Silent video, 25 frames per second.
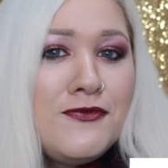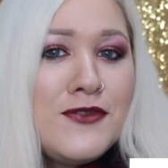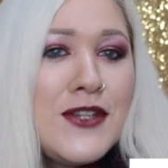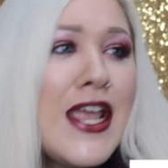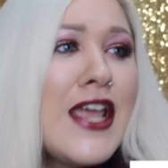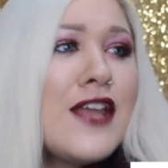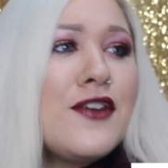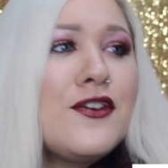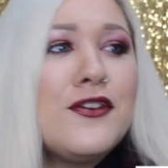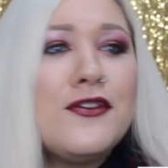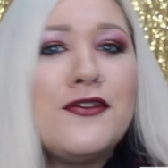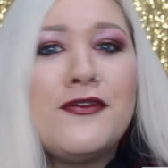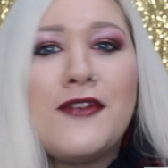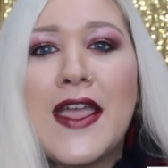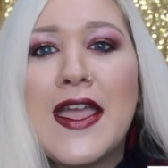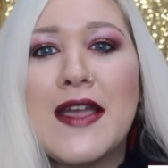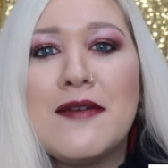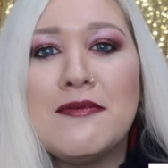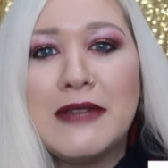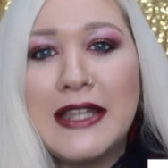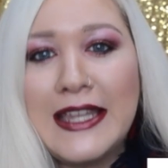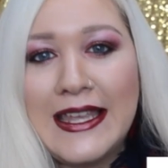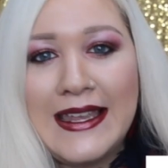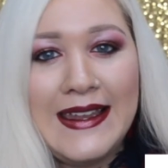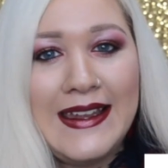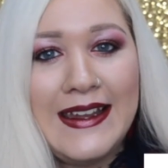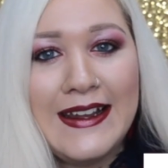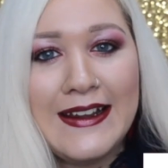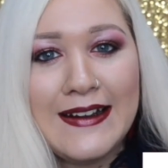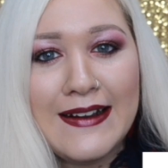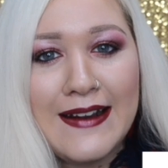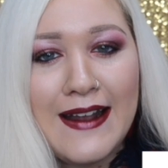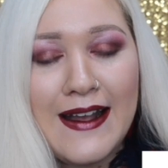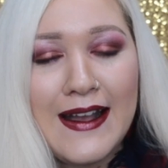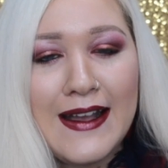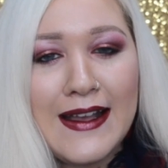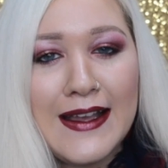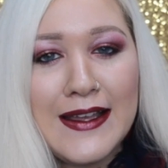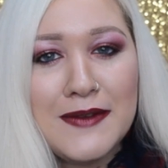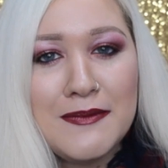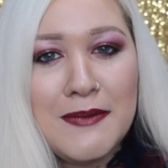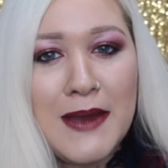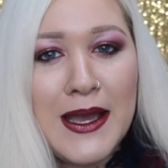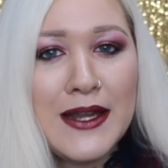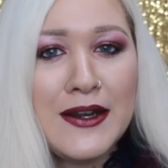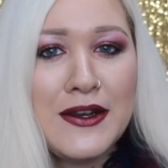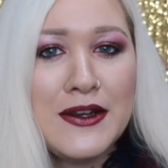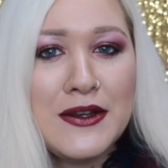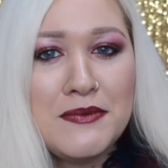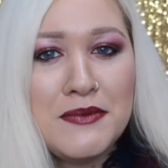channel family here on
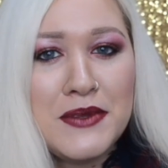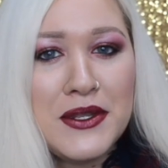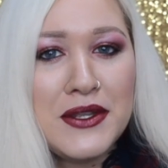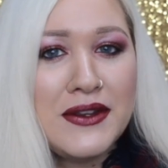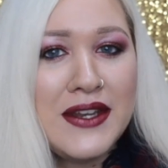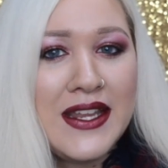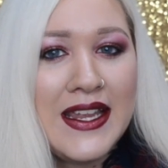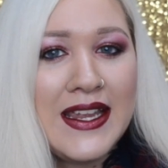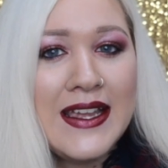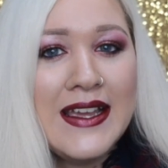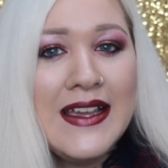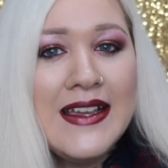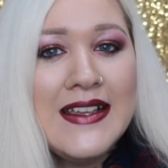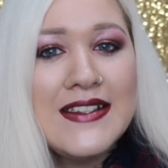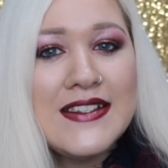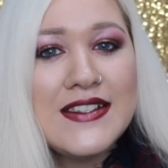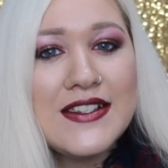Modern Beauty.